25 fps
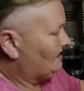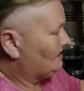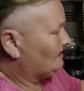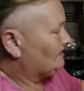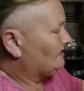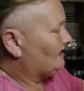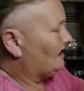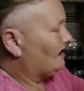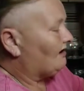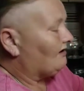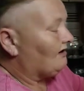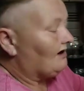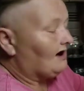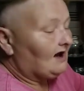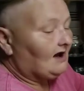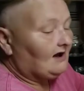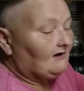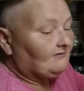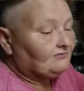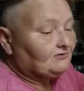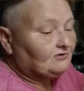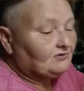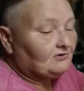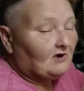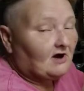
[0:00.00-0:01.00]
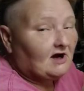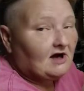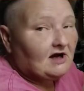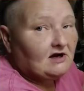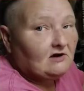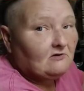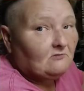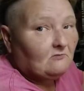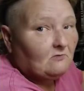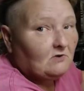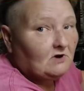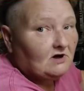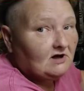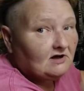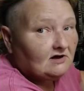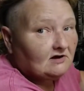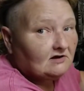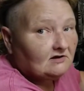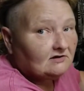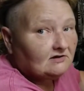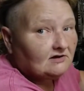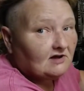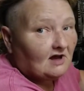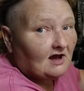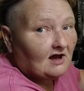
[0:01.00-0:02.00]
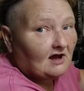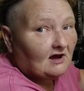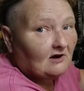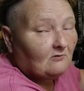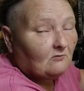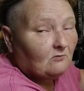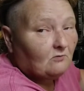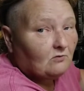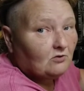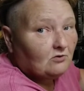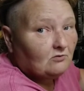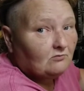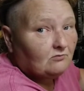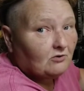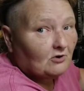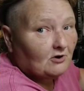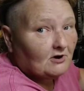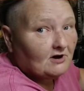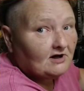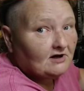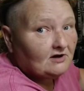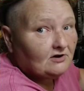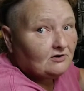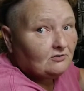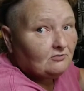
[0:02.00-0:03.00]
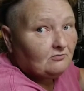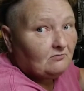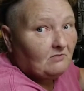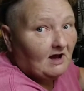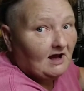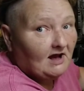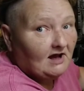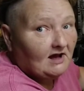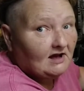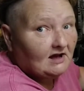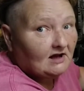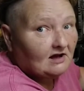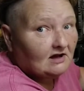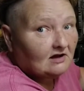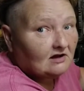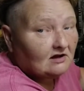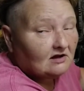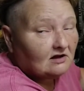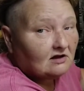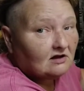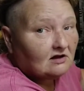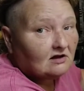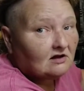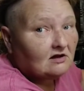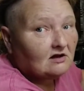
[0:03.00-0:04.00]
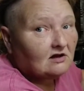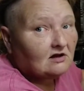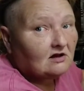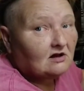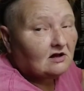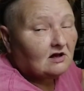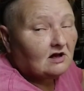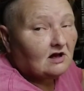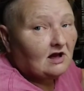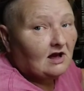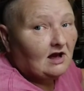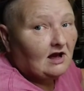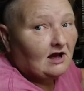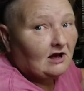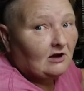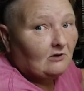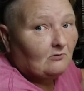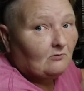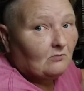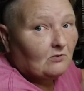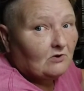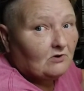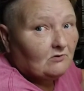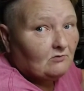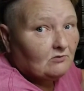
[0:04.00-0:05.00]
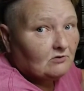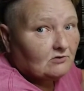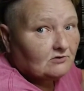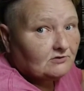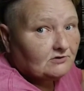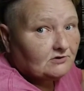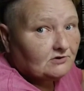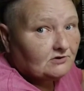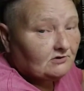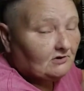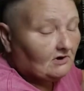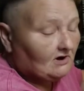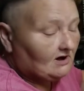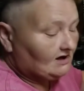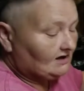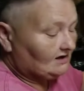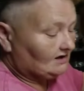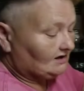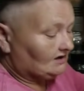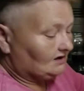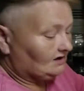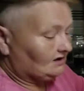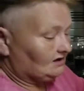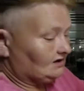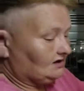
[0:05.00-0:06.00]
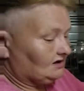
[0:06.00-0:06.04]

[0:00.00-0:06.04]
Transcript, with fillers: Now, after eight weeks, I will bring you back and we will strain it.